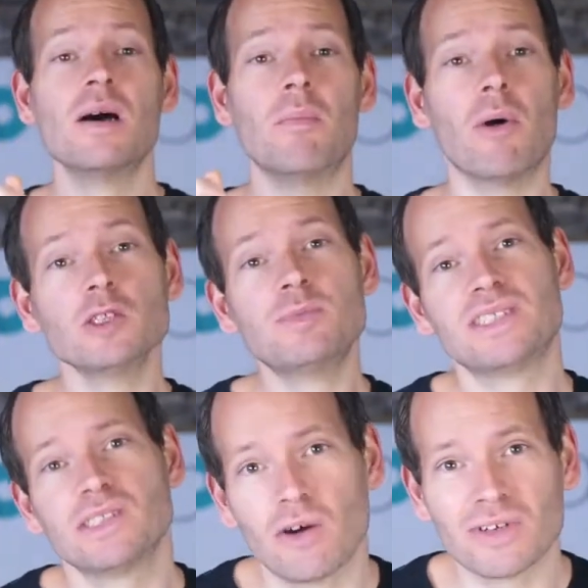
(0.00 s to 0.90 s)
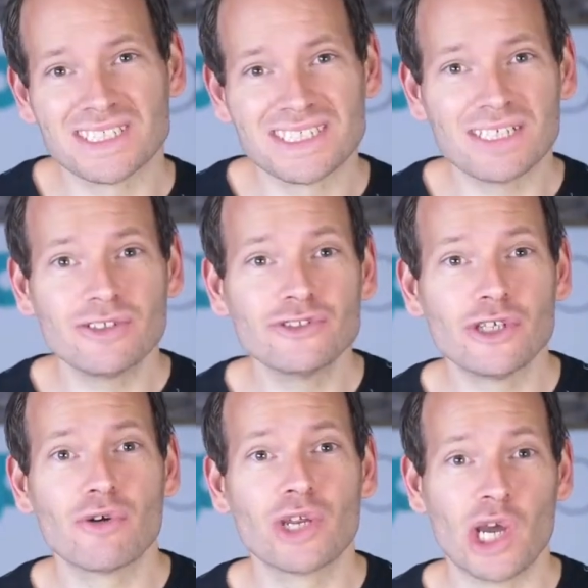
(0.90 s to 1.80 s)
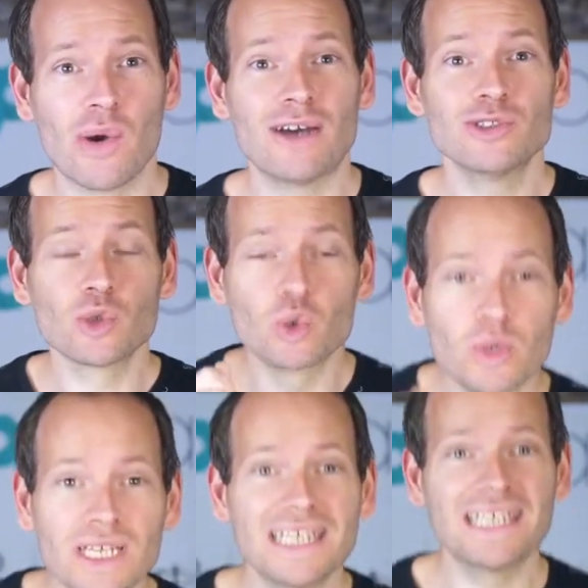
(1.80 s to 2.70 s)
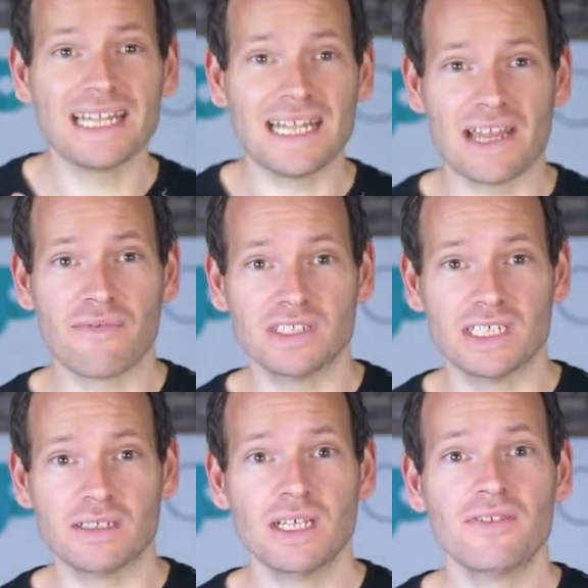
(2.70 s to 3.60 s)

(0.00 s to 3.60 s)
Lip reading: most business owners still don't know how to really leverage it.